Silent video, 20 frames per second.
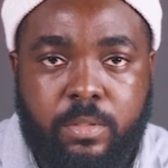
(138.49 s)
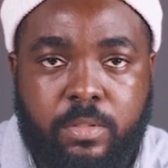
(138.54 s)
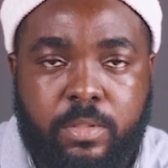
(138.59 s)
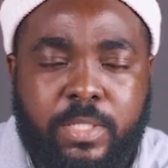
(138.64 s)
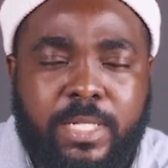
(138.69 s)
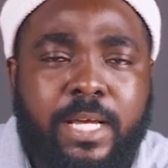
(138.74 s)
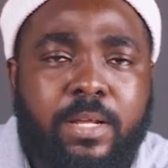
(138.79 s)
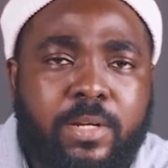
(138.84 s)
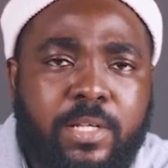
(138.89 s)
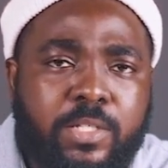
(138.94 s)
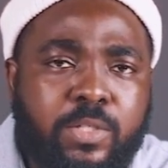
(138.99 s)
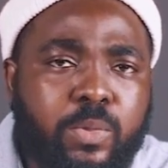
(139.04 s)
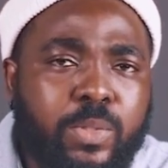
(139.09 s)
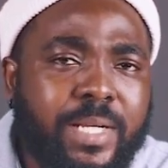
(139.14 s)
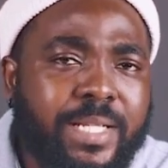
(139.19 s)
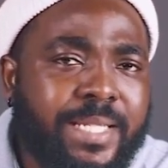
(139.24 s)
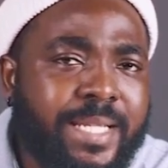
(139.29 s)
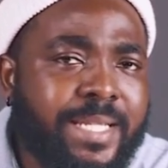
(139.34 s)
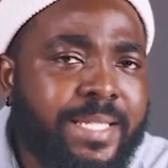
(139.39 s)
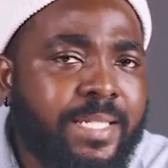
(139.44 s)
So now let's
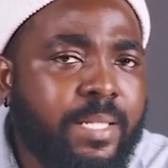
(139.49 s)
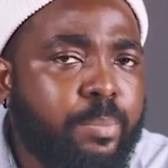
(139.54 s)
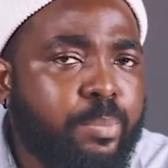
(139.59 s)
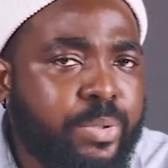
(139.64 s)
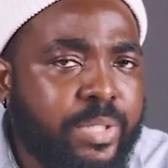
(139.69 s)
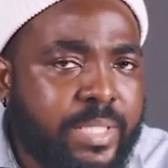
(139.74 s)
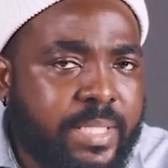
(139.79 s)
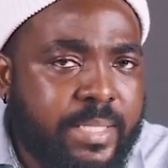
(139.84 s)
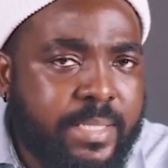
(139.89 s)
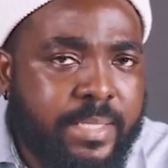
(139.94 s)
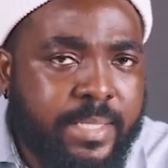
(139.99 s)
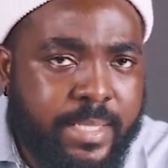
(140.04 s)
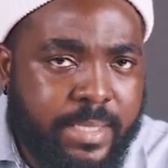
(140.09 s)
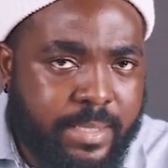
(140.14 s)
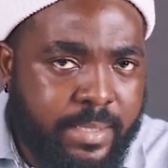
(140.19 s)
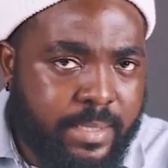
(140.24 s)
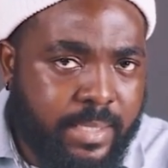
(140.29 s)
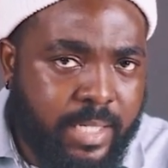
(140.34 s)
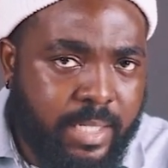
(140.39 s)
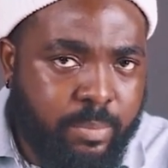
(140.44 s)
look at interpreting a
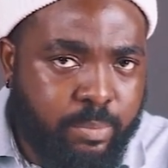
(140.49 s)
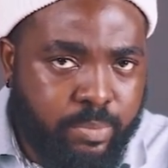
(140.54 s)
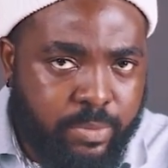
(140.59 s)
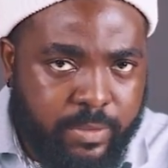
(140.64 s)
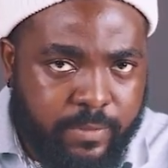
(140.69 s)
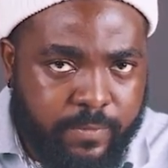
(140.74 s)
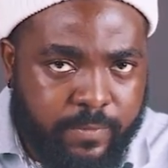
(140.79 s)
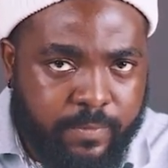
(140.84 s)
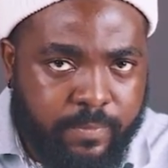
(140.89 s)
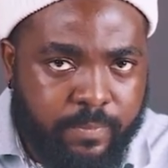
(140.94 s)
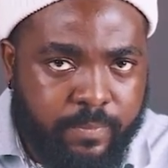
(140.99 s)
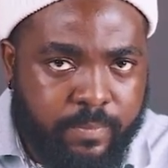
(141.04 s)
design brief.